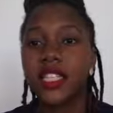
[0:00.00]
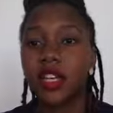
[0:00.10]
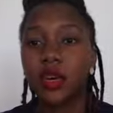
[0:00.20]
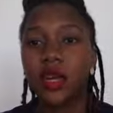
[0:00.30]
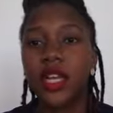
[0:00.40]

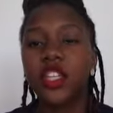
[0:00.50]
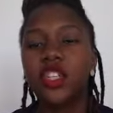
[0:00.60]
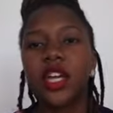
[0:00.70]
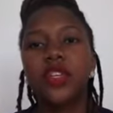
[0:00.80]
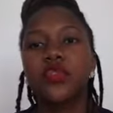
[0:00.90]
college
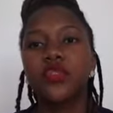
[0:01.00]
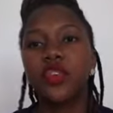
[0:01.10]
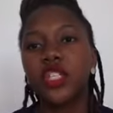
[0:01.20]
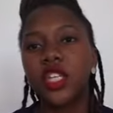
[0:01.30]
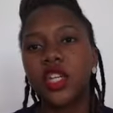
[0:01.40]
and you've
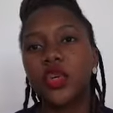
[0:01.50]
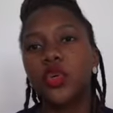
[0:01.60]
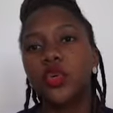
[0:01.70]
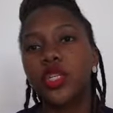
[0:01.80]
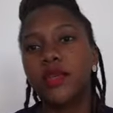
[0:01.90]
gotten
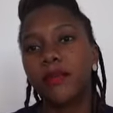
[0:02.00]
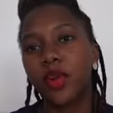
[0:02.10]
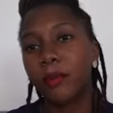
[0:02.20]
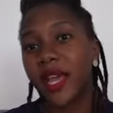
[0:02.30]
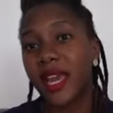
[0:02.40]
your
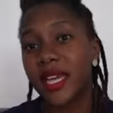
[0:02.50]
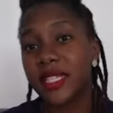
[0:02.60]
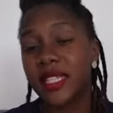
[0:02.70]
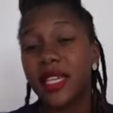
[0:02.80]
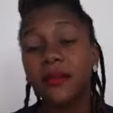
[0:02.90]
diploma in
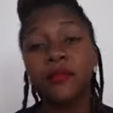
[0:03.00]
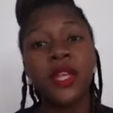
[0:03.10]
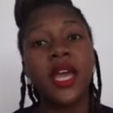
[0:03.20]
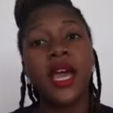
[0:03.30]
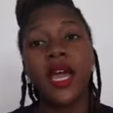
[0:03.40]
nursing,
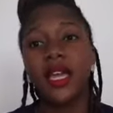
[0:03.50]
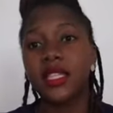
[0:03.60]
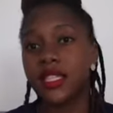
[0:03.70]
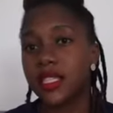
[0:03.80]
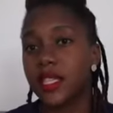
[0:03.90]
it's
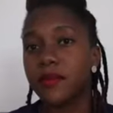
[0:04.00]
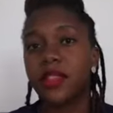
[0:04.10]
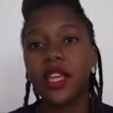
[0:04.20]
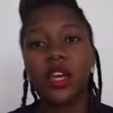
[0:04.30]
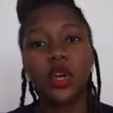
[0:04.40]
the same
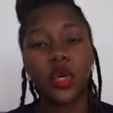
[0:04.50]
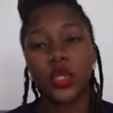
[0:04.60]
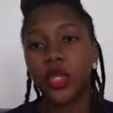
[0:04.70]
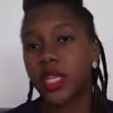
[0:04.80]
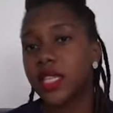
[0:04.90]
thing. Go
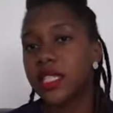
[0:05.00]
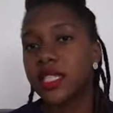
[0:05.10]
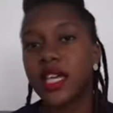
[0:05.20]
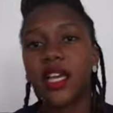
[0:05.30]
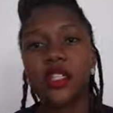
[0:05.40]
to the Nurses
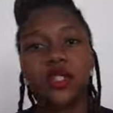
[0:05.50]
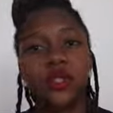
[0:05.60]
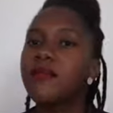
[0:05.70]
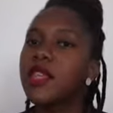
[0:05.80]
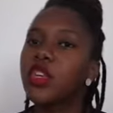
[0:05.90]
Council
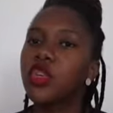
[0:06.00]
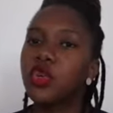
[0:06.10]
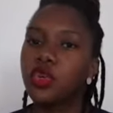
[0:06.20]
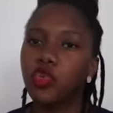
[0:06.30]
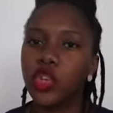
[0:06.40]
and then
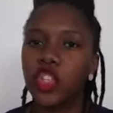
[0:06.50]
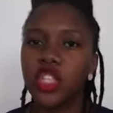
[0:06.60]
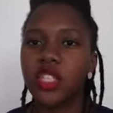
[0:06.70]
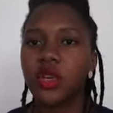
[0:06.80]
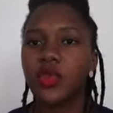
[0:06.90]
you
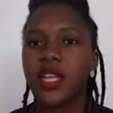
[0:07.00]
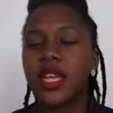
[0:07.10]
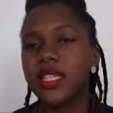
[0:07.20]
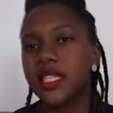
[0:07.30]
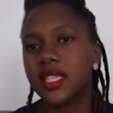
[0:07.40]
register with the
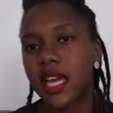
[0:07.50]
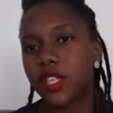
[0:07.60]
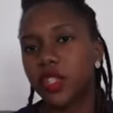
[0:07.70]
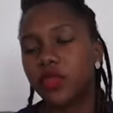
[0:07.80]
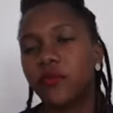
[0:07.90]
Nurses
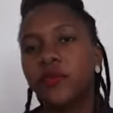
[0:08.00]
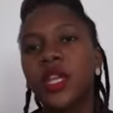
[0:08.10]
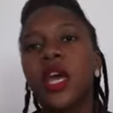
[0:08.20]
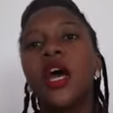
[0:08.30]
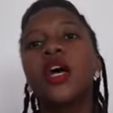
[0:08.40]
Council.
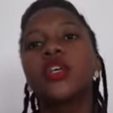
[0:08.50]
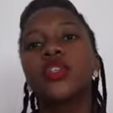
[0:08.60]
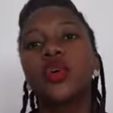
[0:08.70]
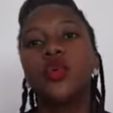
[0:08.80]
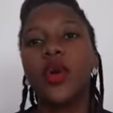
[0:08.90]

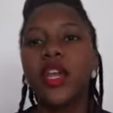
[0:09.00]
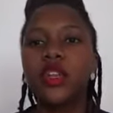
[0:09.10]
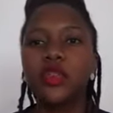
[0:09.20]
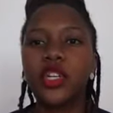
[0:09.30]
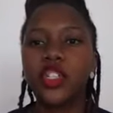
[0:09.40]
So when
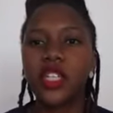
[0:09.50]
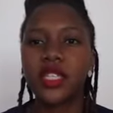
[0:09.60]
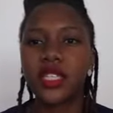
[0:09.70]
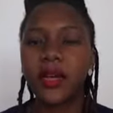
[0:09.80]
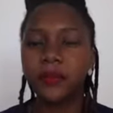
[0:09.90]
you register,